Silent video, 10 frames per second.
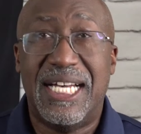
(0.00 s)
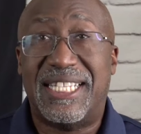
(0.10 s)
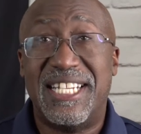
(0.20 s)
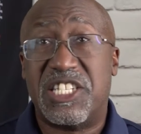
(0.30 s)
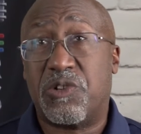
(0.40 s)

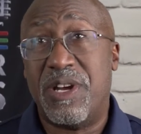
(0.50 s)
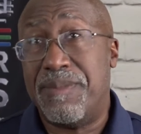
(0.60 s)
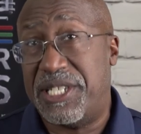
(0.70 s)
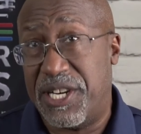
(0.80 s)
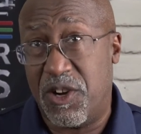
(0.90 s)
This screen
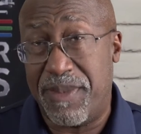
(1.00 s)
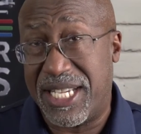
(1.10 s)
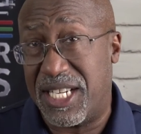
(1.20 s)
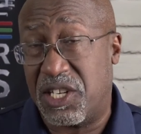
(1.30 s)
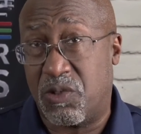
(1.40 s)
material
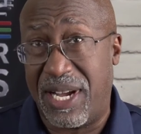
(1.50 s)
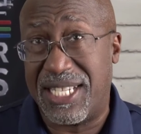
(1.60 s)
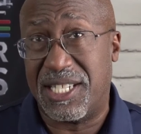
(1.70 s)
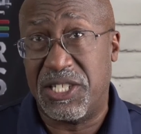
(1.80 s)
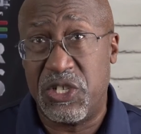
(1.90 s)
makes it a
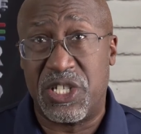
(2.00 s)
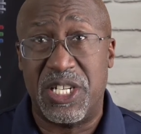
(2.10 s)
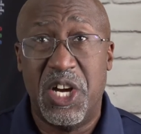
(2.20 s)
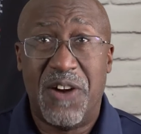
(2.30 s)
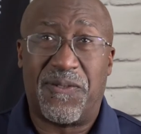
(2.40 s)
great
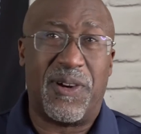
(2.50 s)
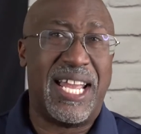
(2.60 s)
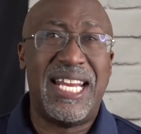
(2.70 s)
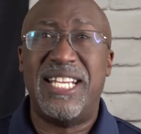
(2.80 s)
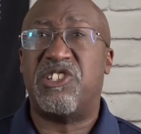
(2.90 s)
solution for
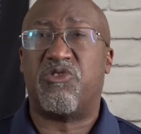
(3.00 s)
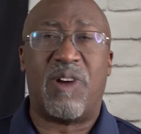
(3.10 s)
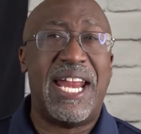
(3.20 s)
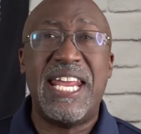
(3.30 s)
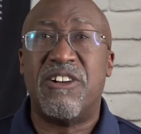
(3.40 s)
any
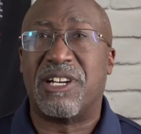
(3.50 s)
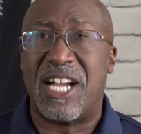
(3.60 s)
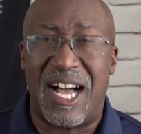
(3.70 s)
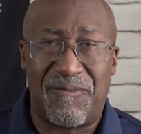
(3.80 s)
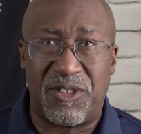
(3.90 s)
training or
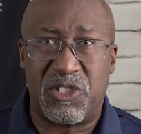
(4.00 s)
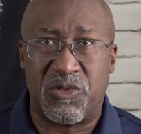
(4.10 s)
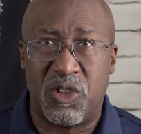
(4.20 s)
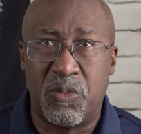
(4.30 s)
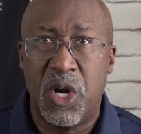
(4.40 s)
conference
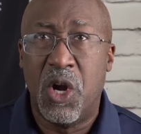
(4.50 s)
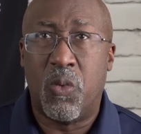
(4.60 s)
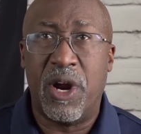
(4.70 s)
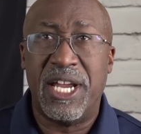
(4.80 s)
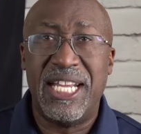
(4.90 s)
room
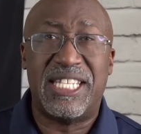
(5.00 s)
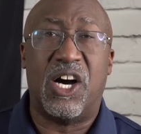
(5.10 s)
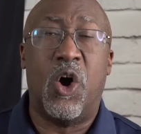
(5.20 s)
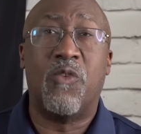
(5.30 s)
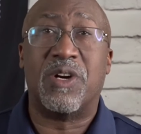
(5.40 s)
where you need
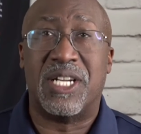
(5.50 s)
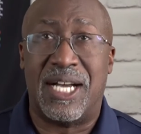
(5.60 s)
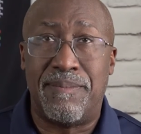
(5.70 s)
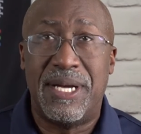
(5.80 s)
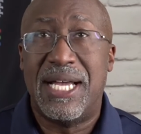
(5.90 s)
to
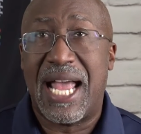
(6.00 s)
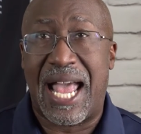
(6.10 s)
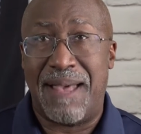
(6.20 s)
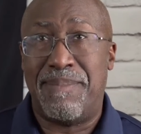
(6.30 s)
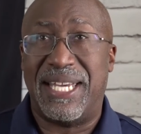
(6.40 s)
overcome
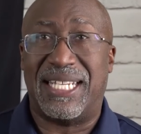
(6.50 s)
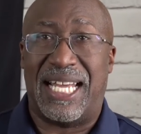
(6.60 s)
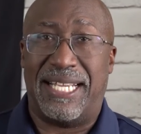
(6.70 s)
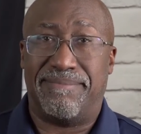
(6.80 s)
ambient light.